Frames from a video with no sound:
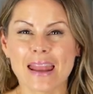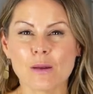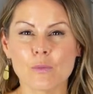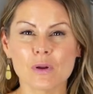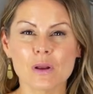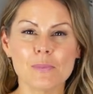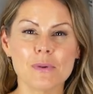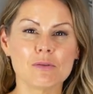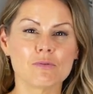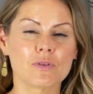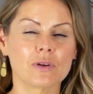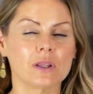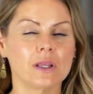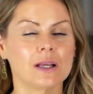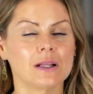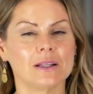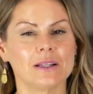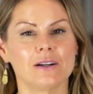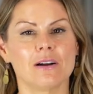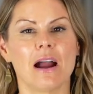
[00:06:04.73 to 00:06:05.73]
I want to be really
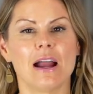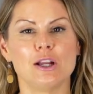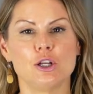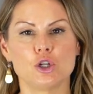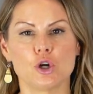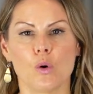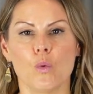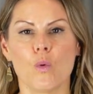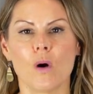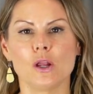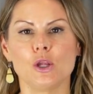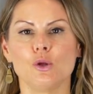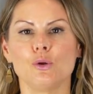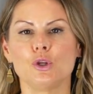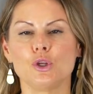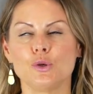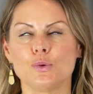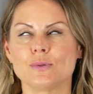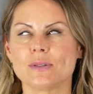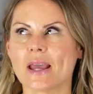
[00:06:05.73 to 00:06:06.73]
clear, I don't want you to
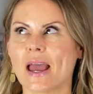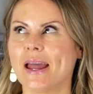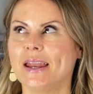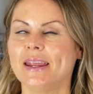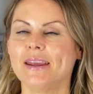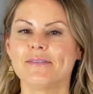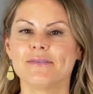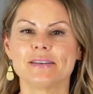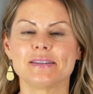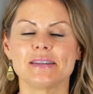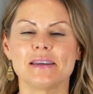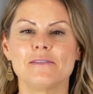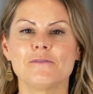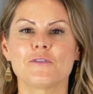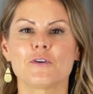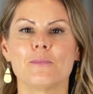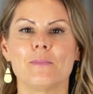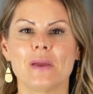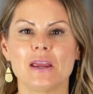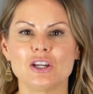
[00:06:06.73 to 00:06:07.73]
use any of this
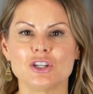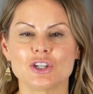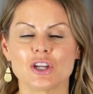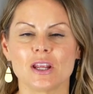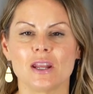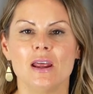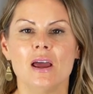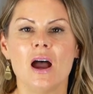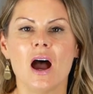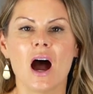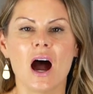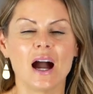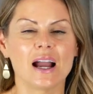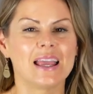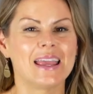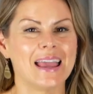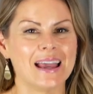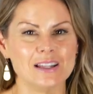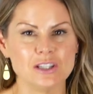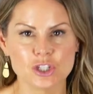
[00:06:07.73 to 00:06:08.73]
information
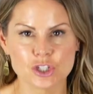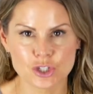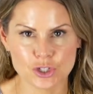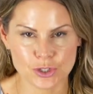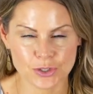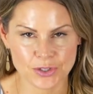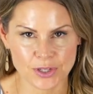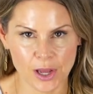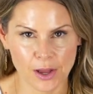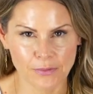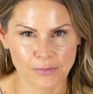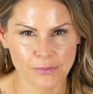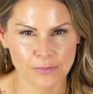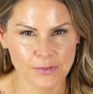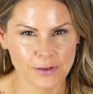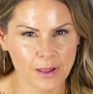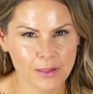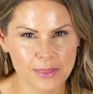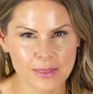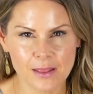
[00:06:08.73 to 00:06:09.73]
against yourself.
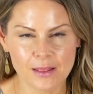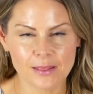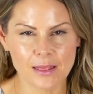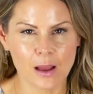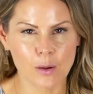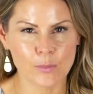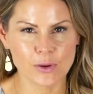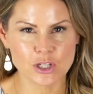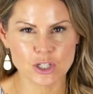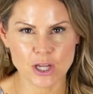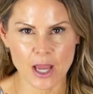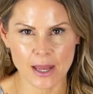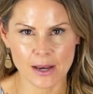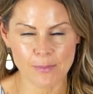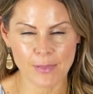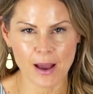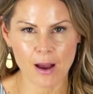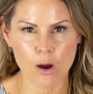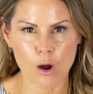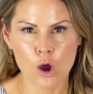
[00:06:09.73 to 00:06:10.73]
Nothing that we chat
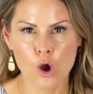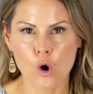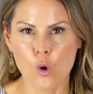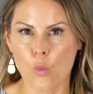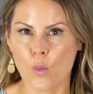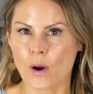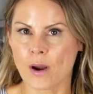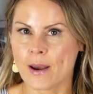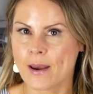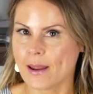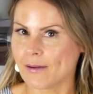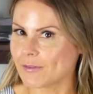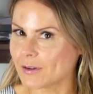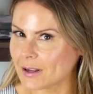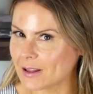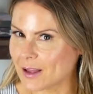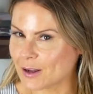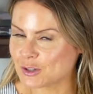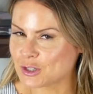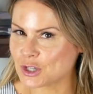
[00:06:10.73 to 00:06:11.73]
about, we're never
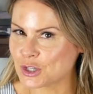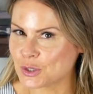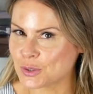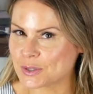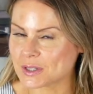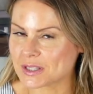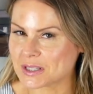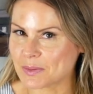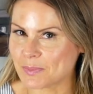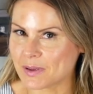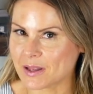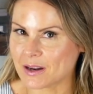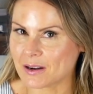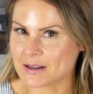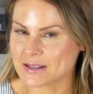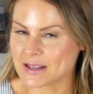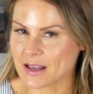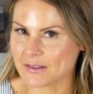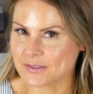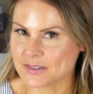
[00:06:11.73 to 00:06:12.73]
allowed to use it to beat
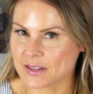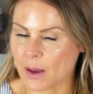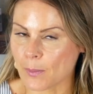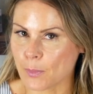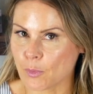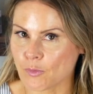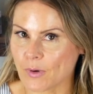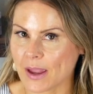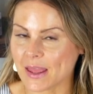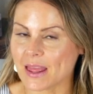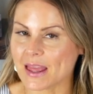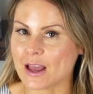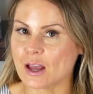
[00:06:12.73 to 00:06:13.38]
ourselves up, right?